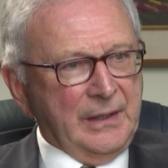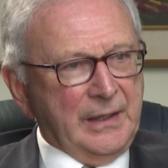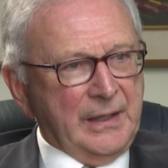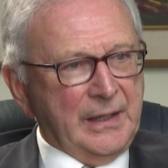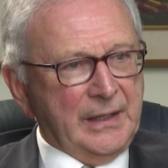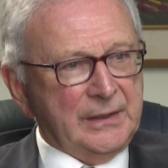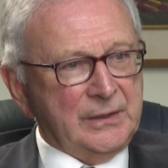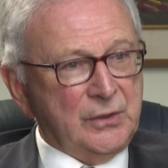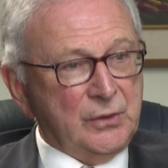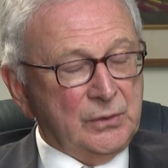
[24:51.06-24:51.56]

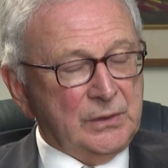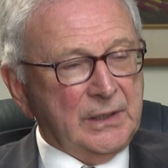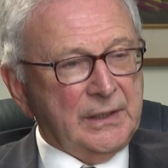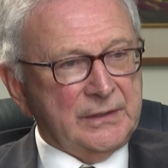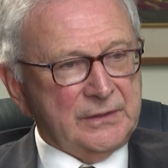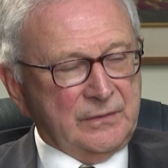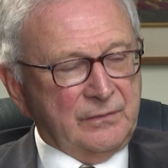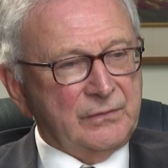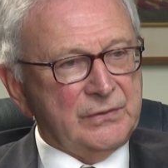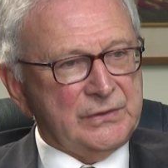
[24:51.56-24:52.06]
and
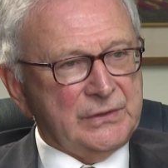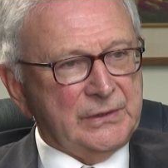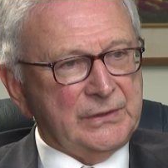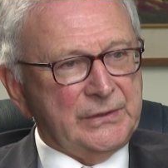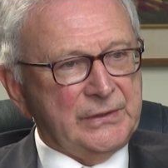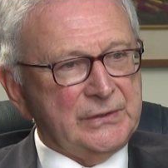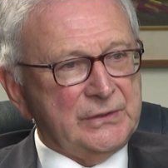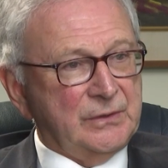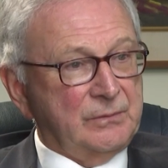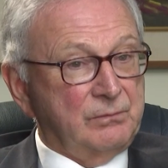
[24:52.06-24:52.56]
utilizing
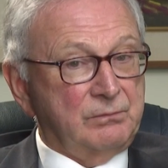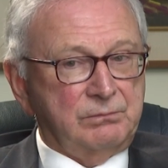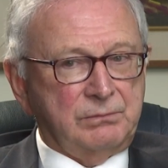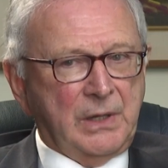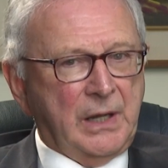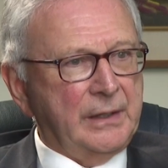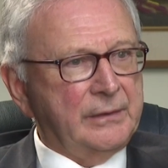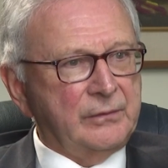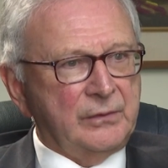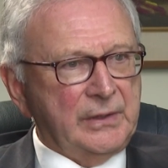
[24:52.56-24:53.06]
facilities on
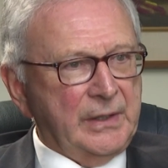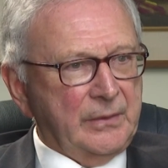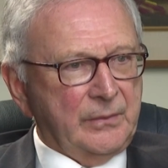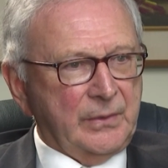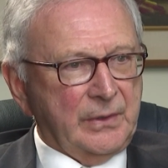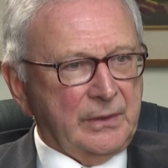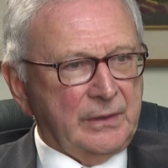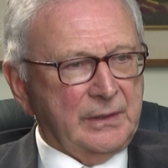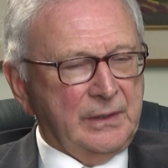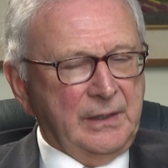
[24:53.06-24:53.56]
either
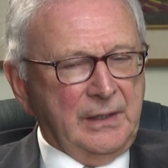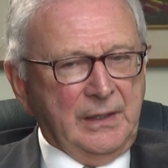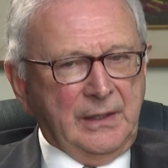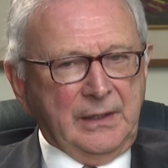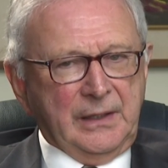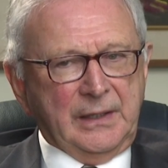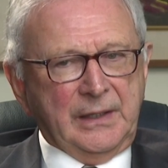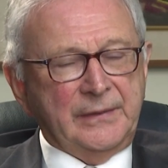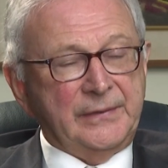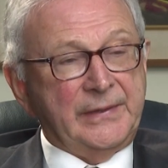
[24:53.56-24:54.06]
network.
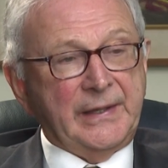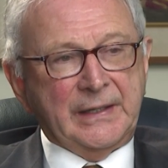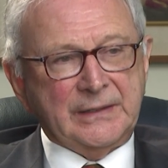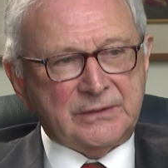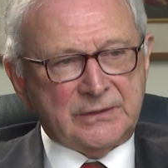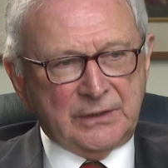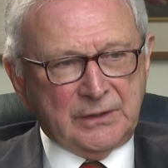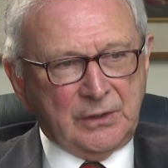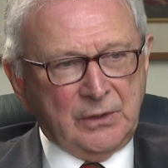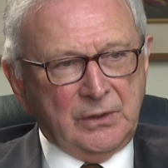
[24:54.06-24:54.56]
And
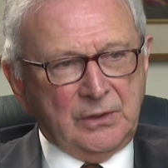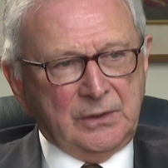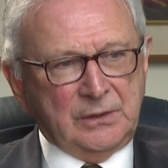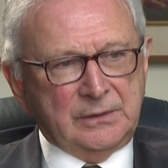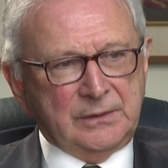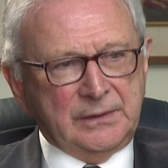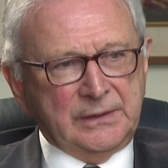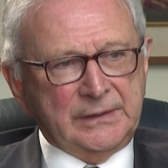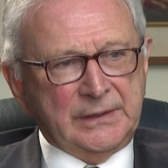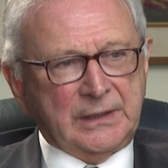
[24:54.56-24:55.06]
that's the goal.
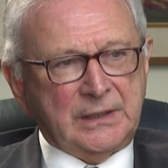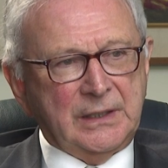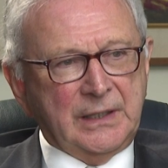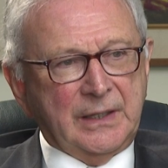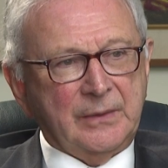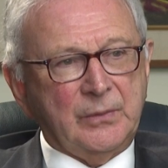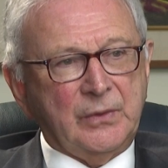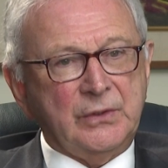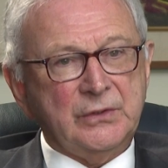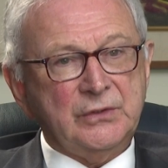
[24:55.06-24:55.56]
And the
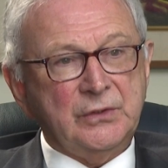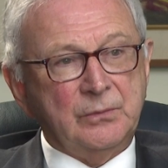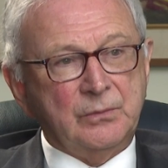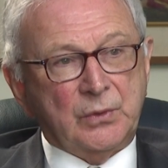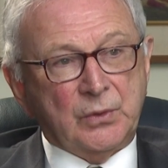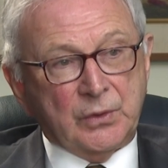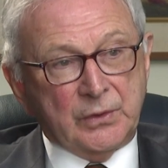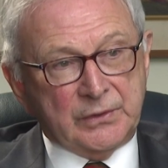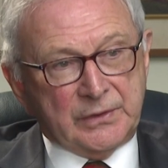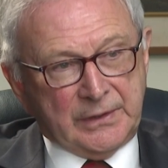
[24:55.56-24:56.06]
collaboration
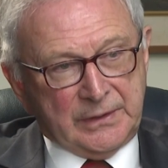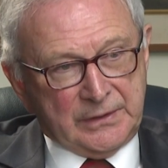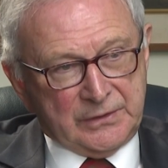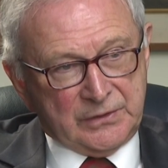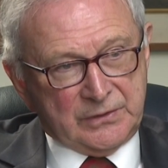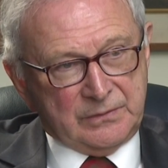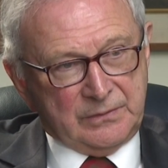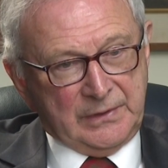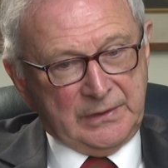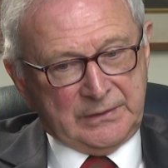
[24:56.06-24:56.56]
board
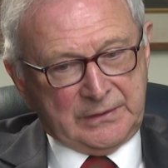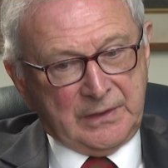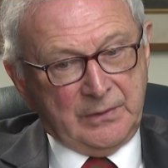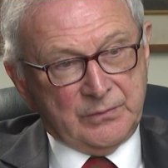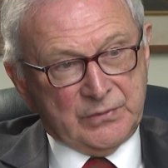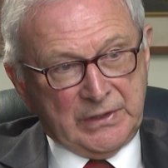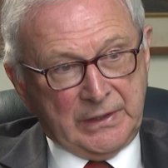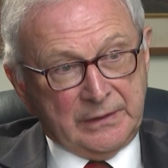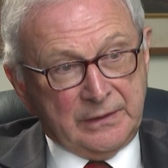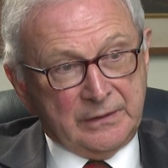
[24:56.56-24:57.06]
that
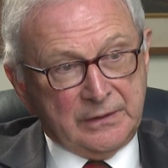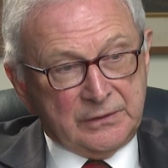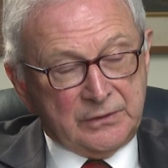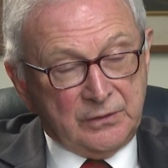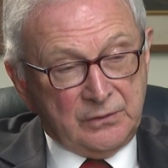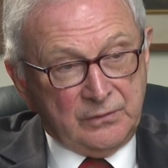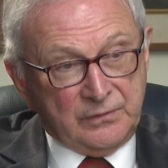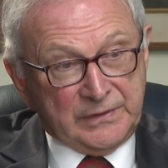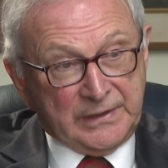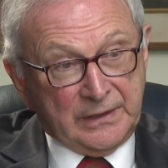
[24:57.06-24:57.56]
comes out of the
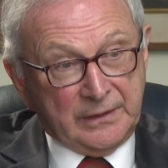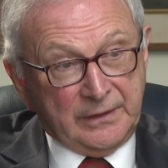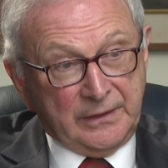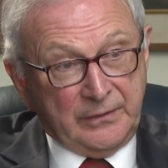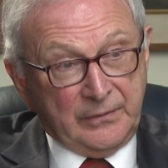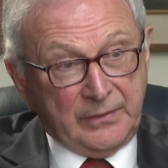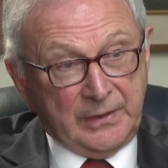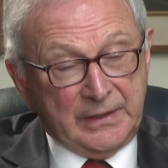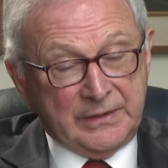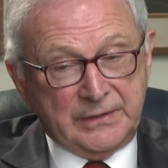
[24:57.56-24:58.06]
two, Vitality
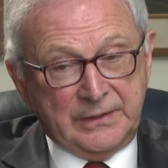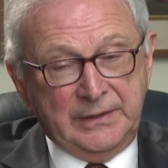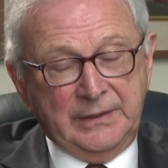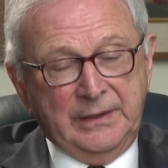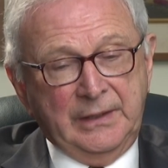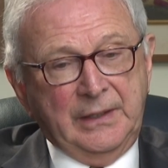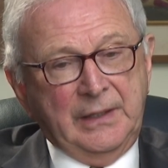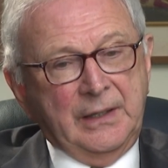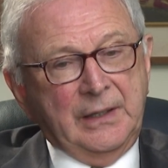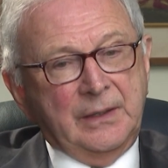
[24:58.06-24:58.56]
and Horizon,
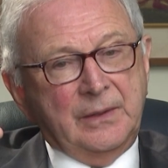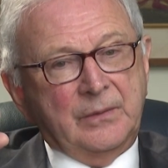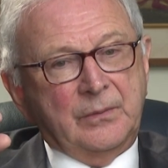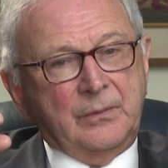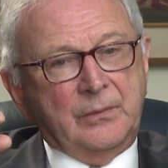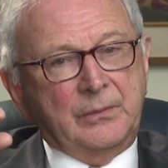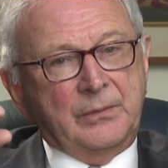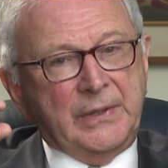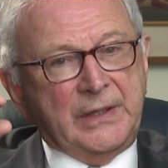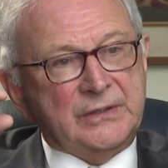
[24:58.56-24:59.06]

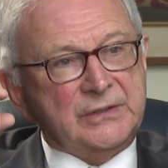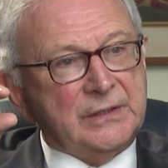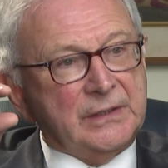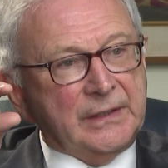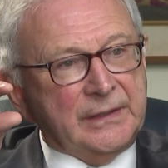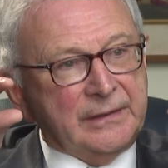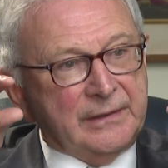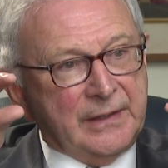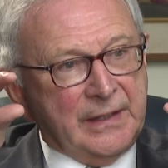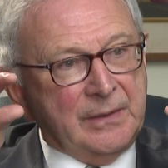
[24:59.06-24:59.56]

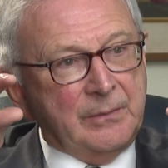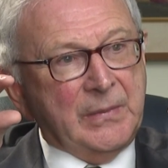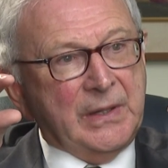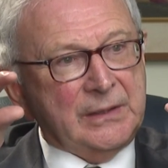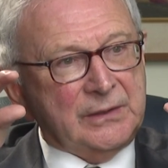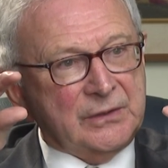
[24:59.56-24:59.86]
basically they make